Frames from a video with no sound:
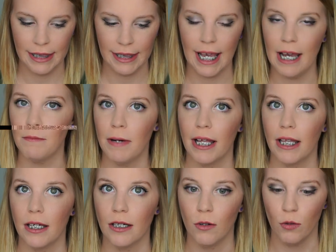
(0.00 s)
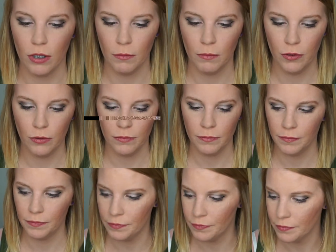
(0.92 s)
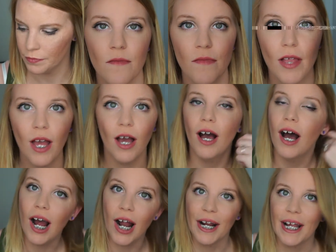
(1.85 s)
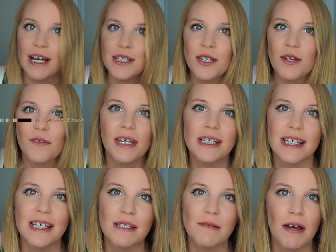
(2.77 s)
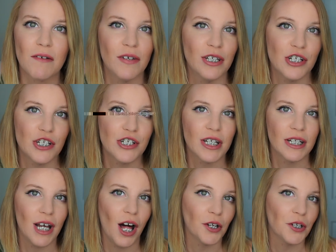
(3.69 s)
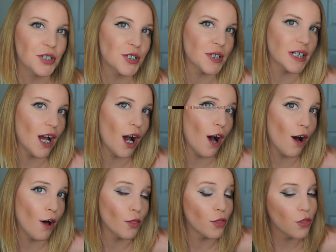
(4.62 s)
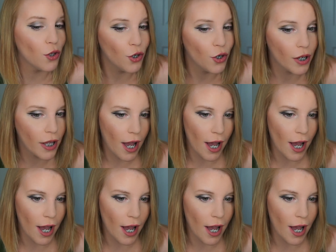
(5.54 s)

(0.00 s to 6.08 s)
That might look horrible. Alright guys, so this is my finished Dollar Tree haul look.